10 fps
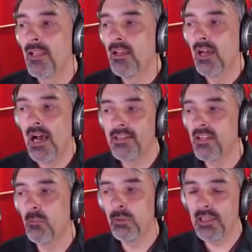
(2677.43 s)
I
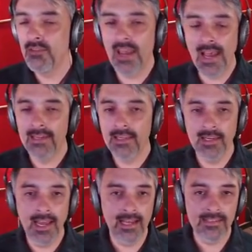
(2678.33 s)
don't believe Attican
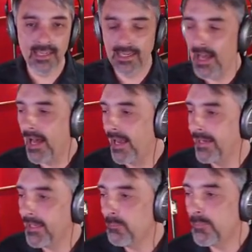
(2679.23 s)
has like a
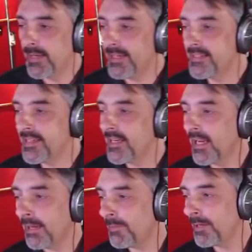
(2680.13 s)
high-end P C
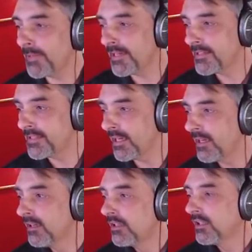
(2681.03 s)
gaming P C.
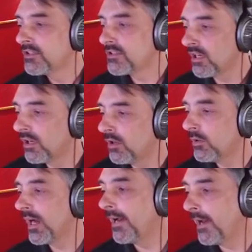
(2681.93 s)
So
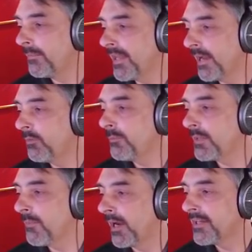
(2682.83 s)
uh, that would be
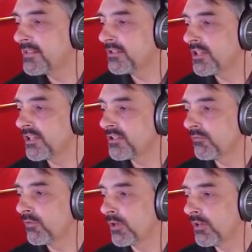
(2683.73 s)
my suggestion
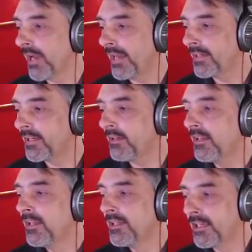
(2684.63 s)
for you, Attican.
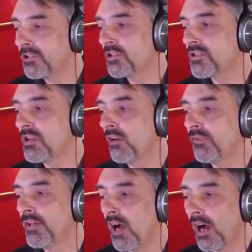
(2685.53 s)
Get yourself
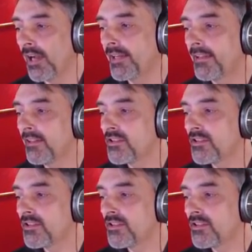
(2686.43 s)
an Oculus